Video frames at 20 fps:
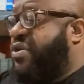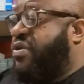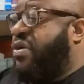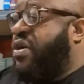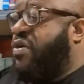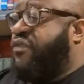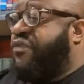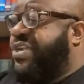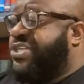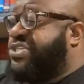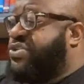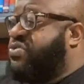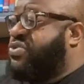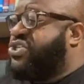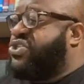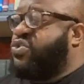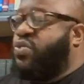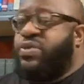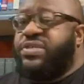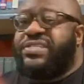original
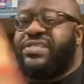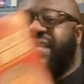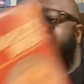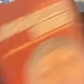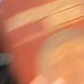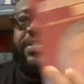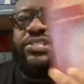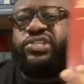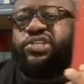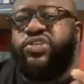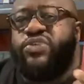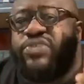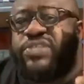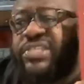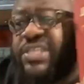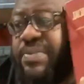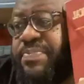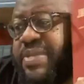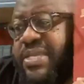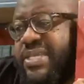source is
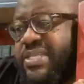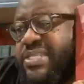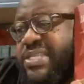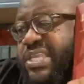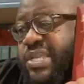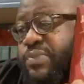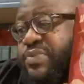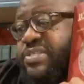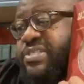Eusebius. He was the